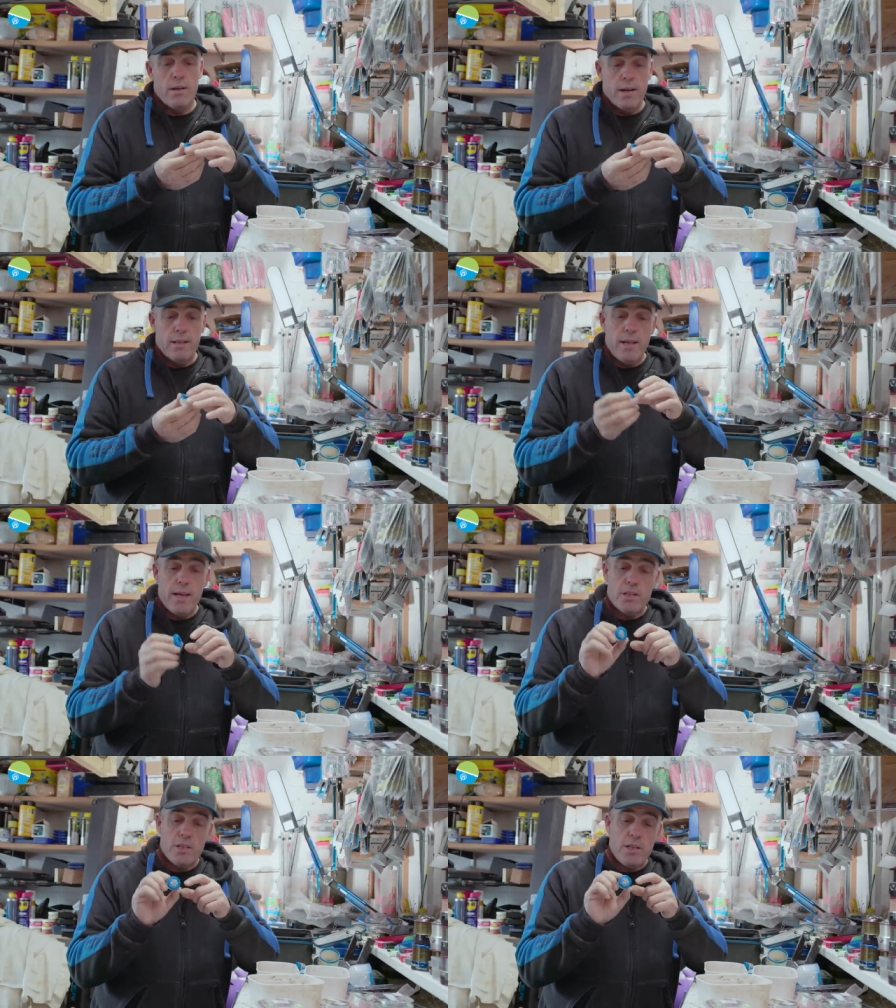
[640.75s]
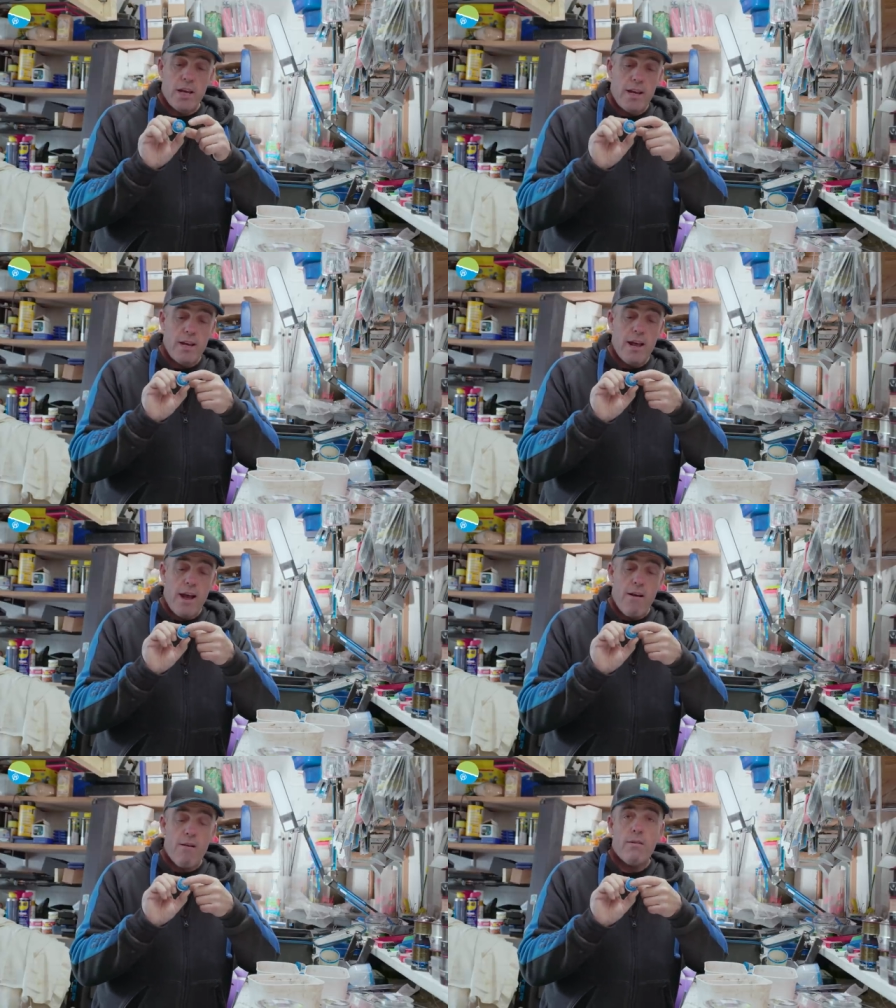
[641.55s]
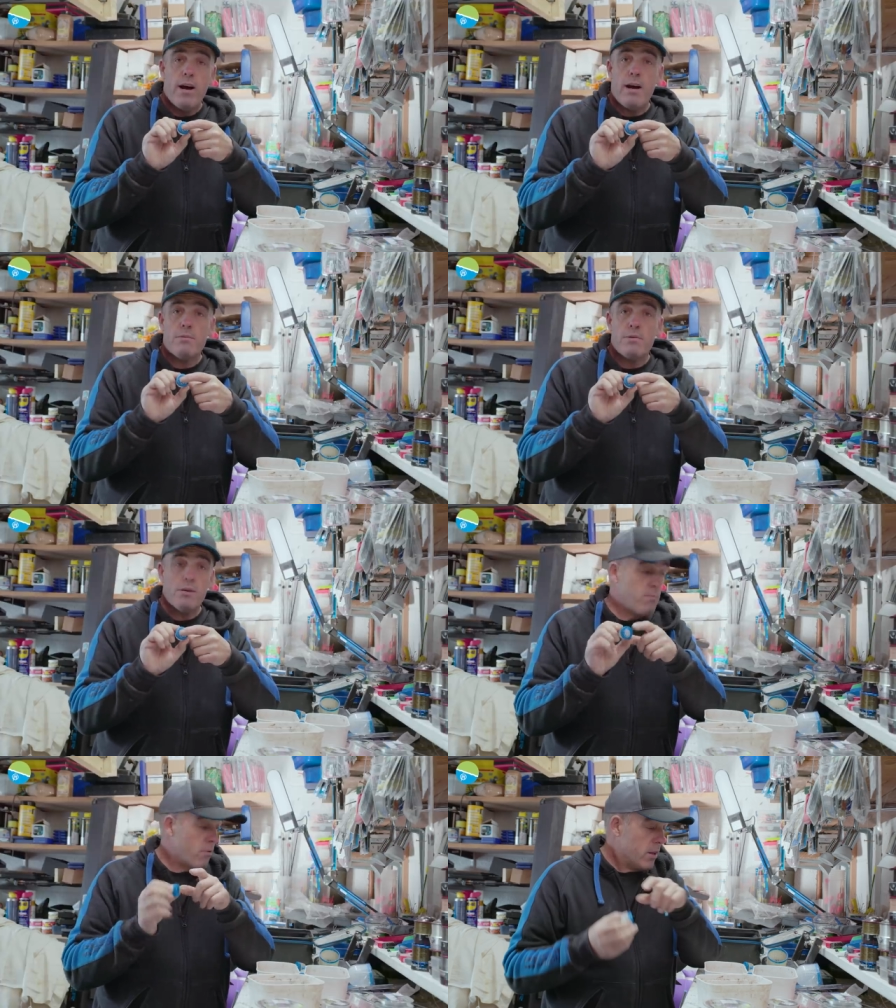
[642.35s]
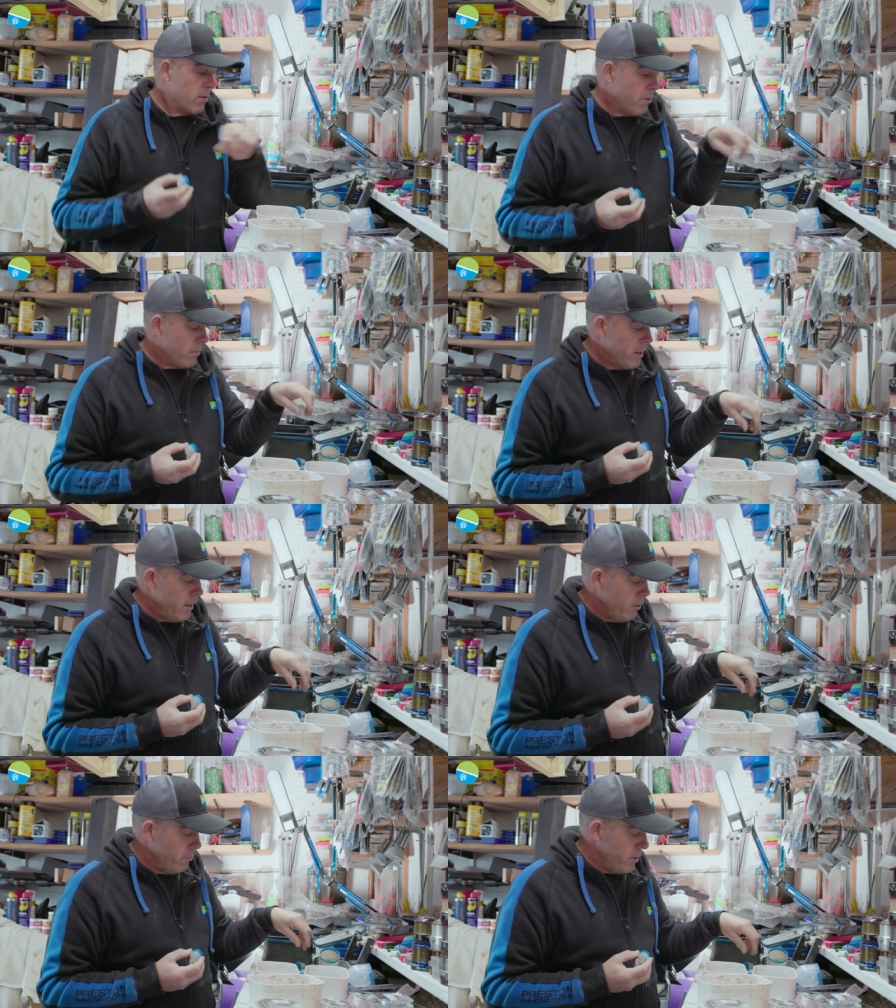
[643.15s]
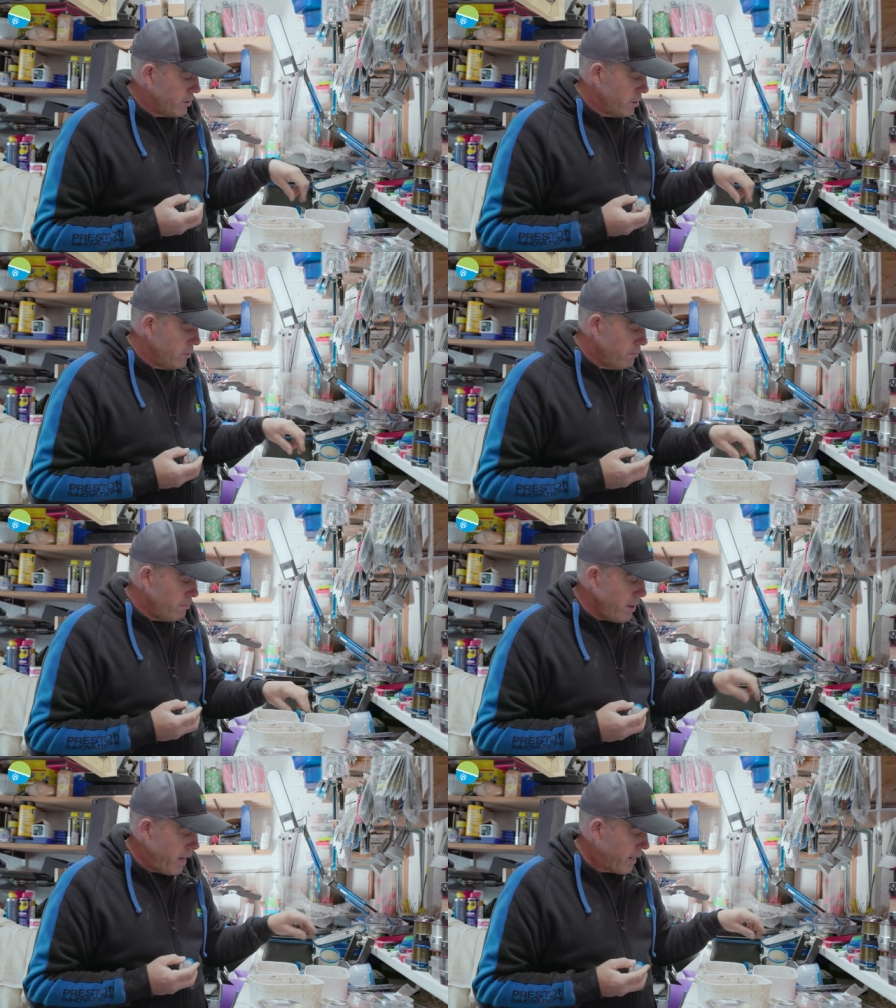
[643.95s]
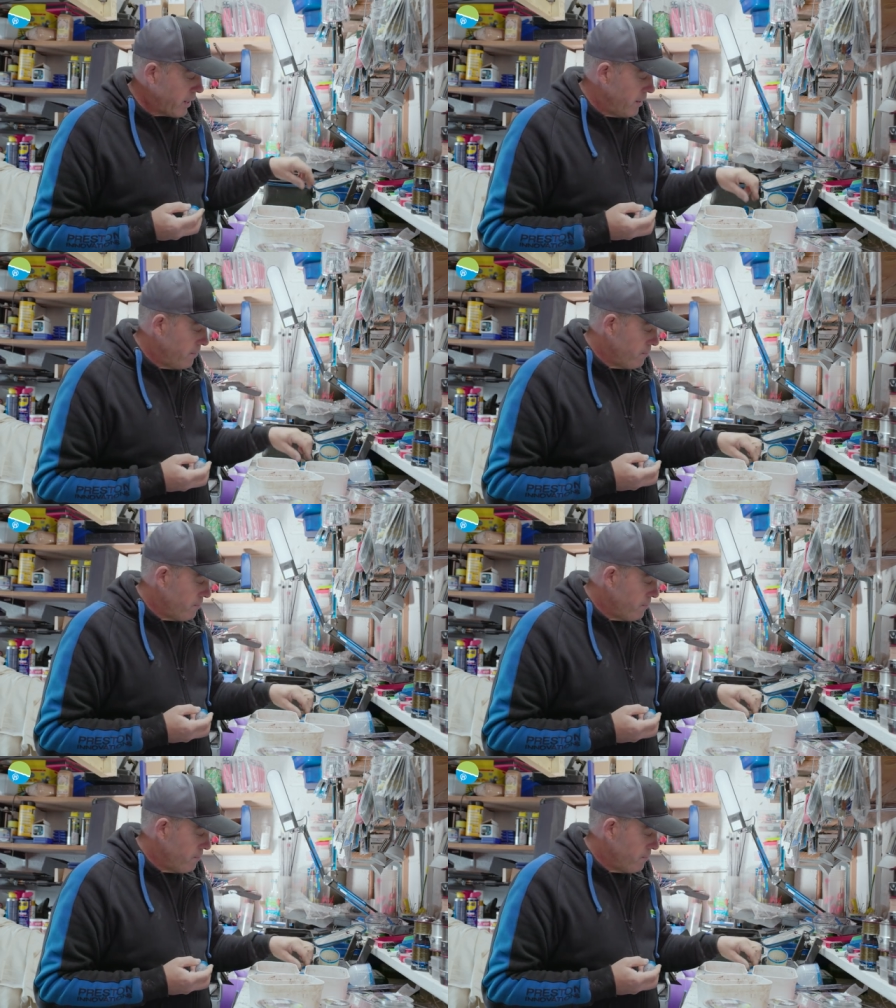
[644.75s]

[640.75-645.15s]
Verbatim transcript: And they sit in there, absolutely brilliant. They're probably a little bit too big